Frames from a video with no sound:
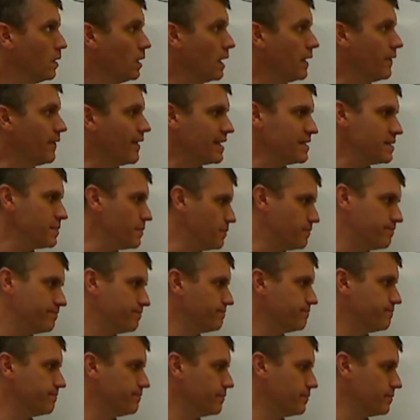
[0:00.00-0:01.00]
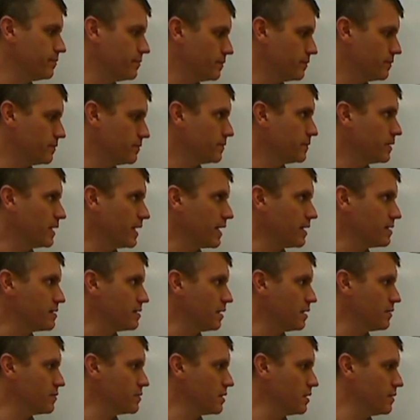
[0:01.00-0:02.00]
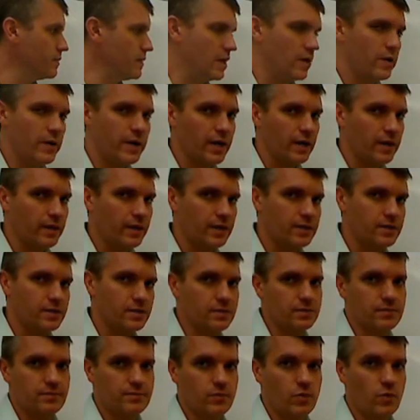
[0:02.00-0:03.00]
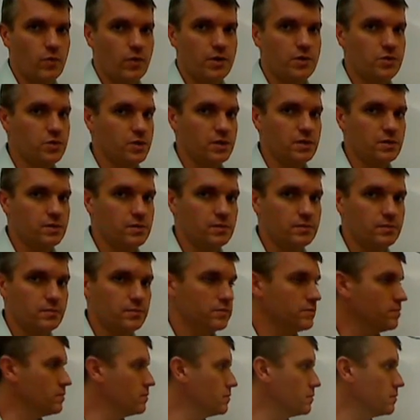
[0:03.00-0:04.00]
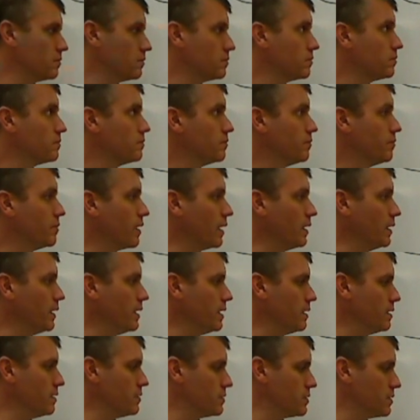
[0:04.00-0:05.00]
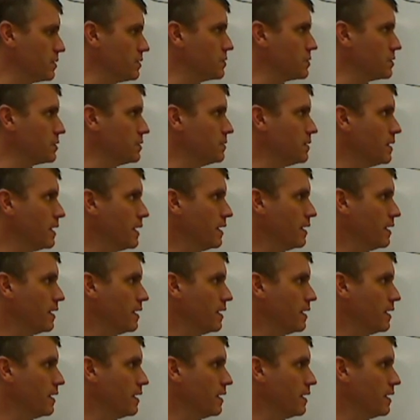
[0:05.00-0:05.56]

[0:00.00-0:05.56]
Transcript: And that's, like I said, it was going to be quick. That's origin and belly and insertion.